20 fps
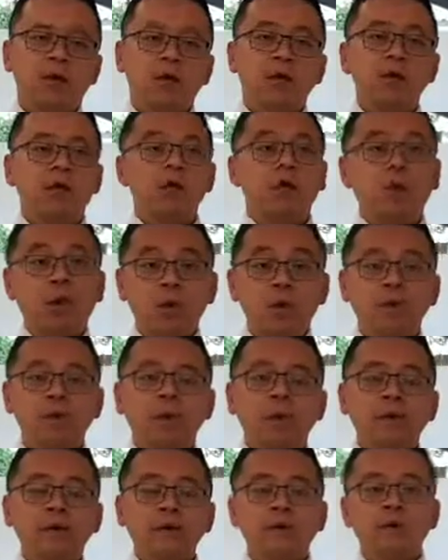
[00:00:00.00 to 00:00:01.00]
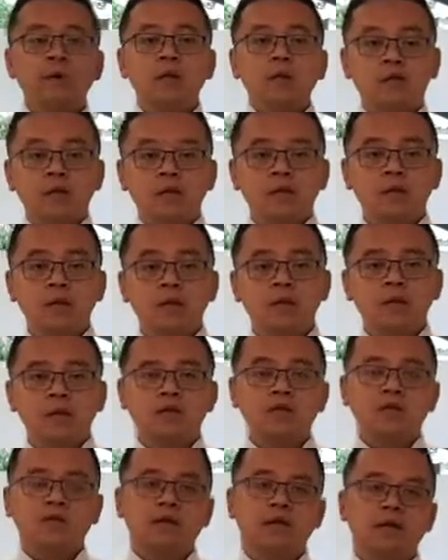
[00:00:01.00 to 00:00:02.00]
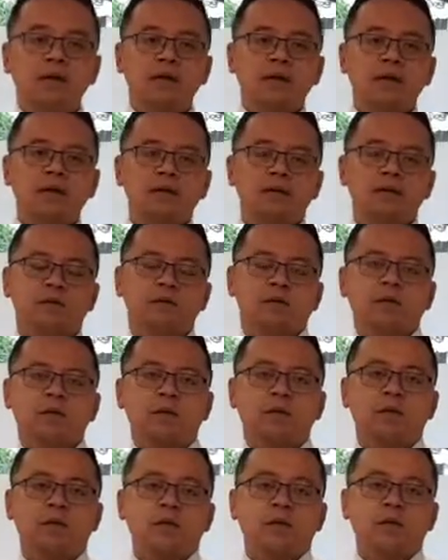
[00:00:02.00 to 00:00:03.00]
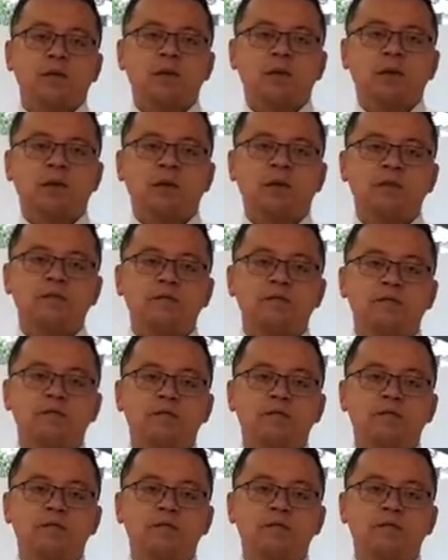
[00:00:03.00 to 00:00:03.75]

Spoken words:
So it will simplify your life.